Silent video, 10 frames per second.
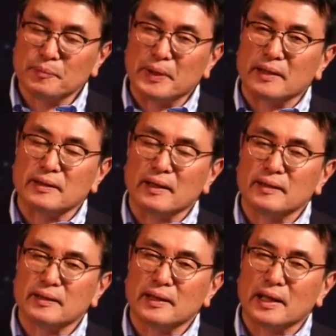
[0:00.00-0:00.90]
But
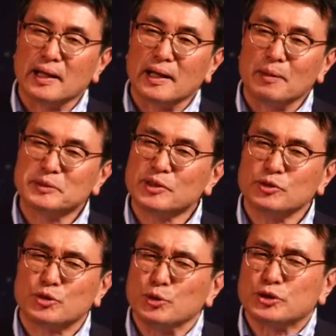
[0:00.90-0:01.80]
I was
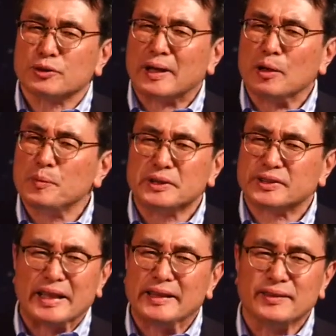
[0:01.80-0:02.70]
not too sure i would be
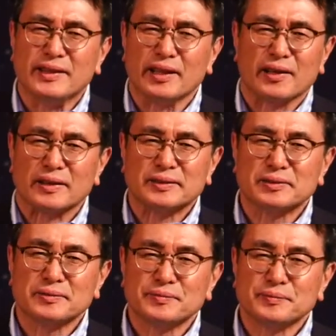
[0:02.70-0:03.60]
staying there
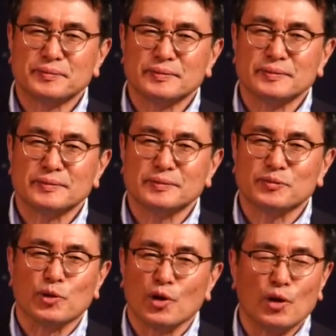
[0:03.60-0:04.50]

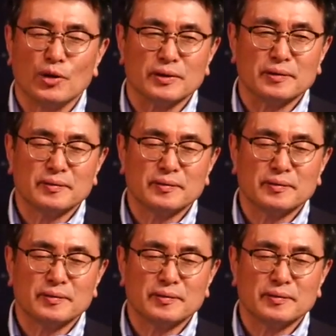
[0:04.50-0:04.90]
for long.